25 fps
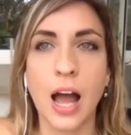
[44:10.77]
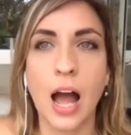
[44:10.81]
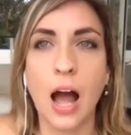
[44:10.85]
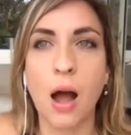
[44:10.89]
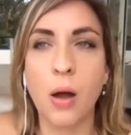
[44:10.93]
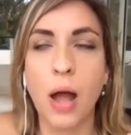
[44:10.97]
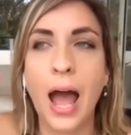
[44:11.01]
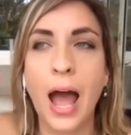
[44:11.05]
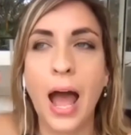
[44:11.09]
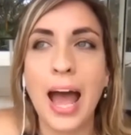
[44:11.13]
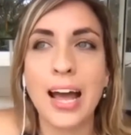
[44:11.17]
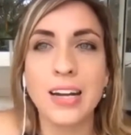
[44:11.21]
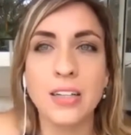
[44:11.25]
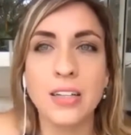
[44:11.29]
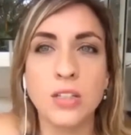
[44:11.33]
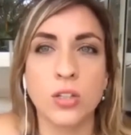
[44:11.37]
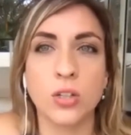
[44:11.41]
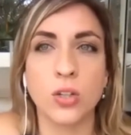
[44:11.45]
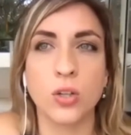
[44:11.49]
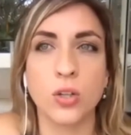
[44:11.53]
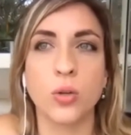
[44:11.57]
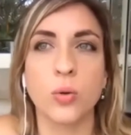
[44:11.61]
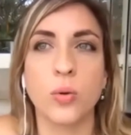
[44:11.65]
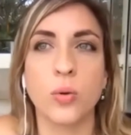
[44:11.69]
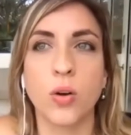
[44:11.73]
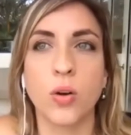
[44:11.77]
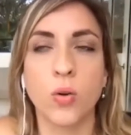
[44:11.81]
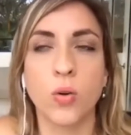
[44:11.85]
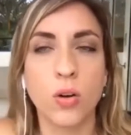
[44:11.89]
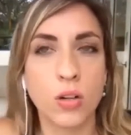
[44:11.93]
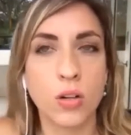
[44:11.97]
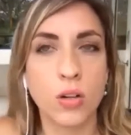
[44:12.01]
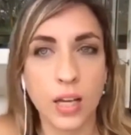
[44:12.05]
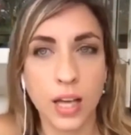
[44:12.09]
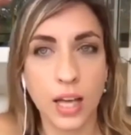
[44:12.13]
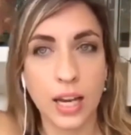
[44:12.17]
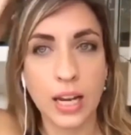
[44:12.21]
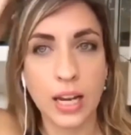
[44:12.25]
I had to in order
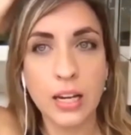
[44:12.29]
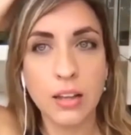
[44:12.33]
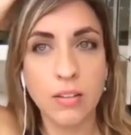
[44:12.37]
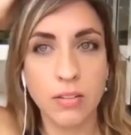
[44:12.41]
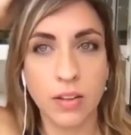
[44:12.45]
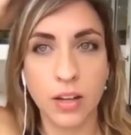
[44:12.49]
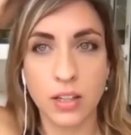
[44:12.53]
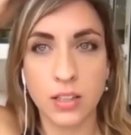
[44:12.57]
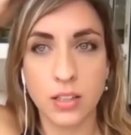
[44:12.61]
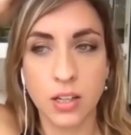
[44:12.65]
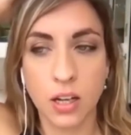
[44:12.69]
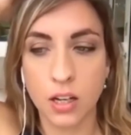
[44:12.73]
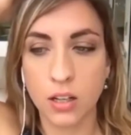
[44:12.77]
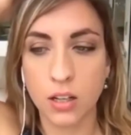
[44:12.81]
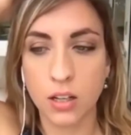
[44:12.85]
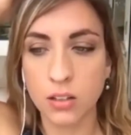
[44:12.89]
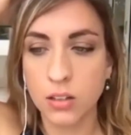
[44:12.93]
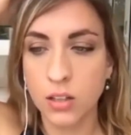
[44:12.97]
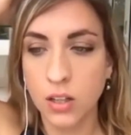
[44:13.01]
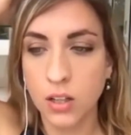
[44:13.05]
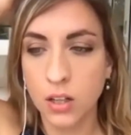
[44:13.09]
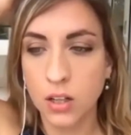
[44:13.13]
to get anything done